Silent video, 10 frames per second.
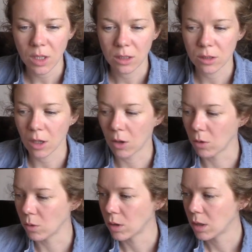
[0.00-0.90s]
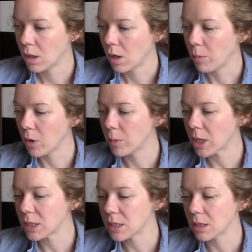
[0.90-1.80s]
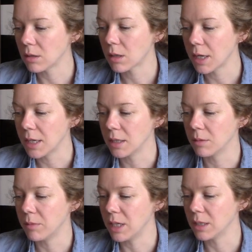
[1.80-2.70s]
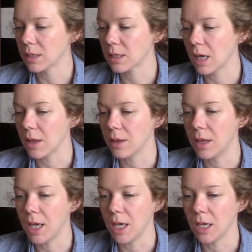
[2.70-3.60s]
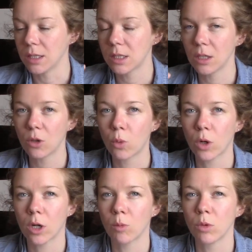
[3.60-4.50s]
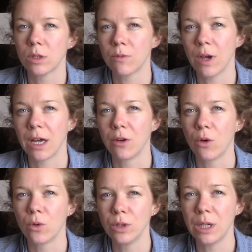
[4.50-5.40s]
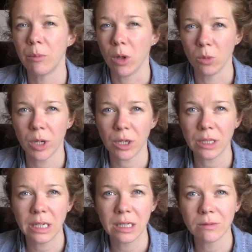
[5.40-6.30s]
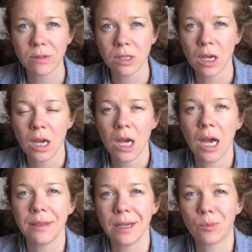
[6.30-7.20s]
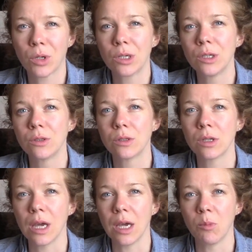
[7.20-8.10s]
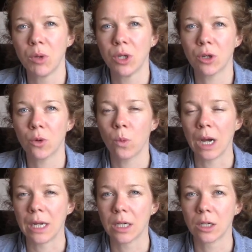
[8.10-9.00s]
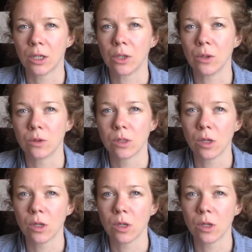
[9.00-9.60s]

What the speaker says: So mulberry silk, it means that the silkworm was fed only mulberry leaves, and they produce a pure white cocoon.